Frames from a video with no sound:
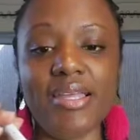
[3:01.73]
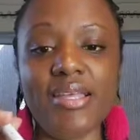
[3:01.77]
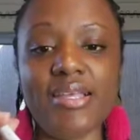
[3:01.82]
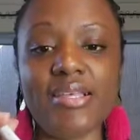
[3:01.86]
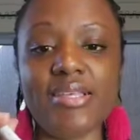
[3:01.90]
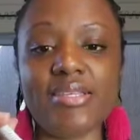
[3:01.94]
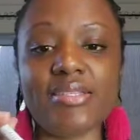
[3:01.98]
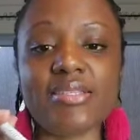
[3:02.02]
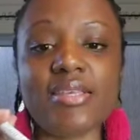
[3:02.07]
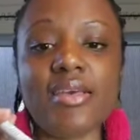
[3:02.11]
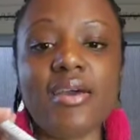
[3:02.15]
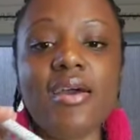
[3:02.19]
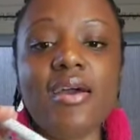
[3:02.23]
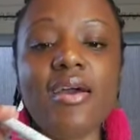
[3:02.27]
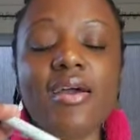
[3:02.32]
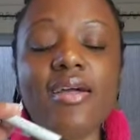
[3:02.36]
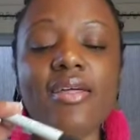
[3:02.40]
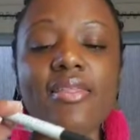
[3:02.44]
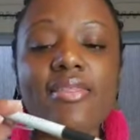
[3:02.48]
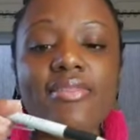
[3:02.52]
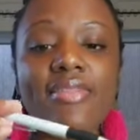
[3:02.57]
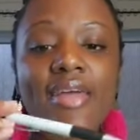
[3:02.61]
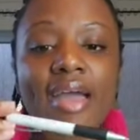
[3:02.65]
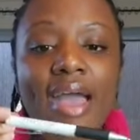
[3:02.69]
is
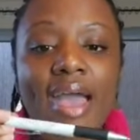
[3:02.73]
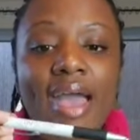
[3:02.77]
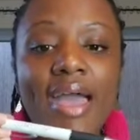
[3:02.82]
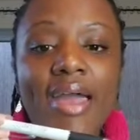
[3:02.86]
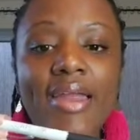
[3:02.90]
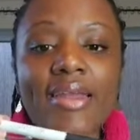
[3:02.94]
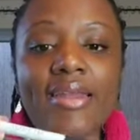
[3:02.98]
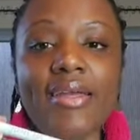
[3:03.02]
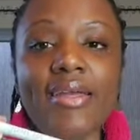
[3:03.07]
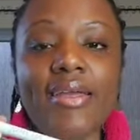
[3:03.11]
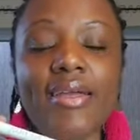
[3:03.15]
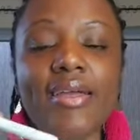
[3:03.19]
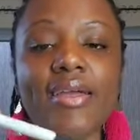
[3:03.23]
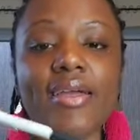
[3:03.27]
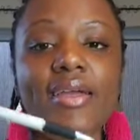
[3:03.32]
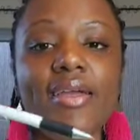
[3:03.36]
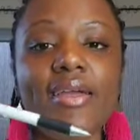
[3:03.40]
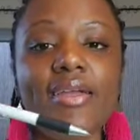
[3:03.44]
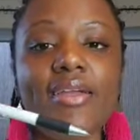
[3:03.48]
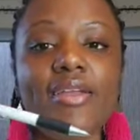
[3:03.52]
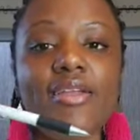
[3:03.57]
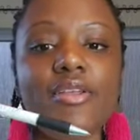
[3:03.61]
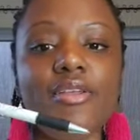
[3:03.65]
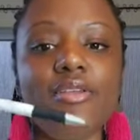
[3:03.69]
that
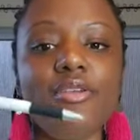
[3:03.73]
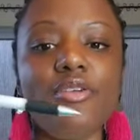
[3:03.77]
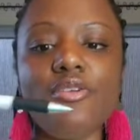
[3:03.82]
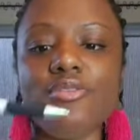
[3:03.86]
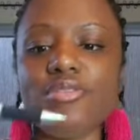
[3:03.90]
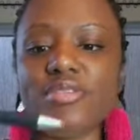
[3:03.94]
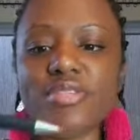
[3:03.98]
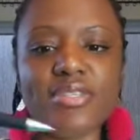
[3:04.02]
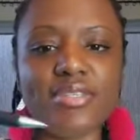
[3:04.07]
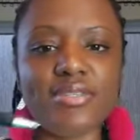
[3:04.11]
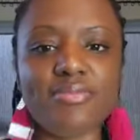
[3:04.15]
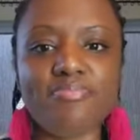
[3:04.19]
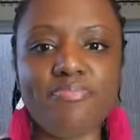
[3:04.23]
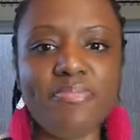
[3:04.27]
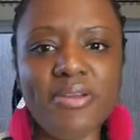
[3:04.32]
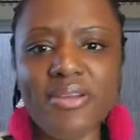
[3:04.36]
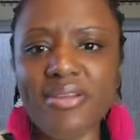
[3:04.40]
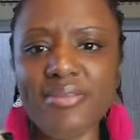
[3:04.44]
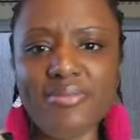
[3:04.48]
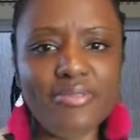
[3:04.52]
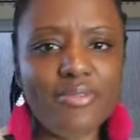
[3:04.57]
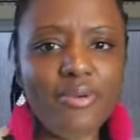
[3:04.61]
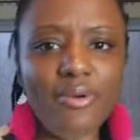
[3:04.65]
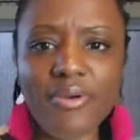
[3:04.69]
you just
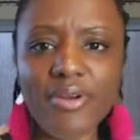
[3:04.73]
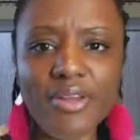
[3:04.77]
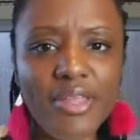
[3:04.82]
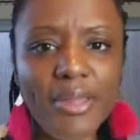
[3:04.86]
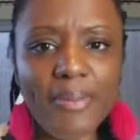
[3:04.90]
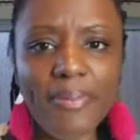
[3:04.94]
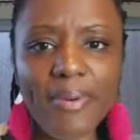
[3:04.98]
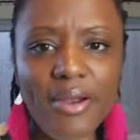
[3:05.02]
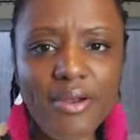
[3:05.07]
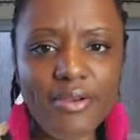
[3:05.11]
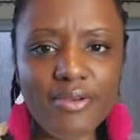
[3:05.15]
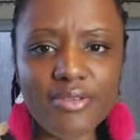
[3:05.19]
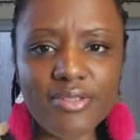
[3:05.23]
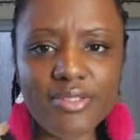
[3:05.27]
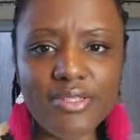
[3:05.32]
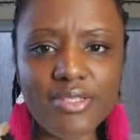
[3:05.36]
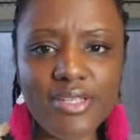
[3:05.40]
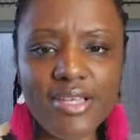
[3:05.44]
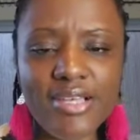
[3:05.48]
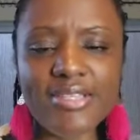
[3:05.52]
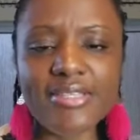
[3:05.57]
put throw it in your purse.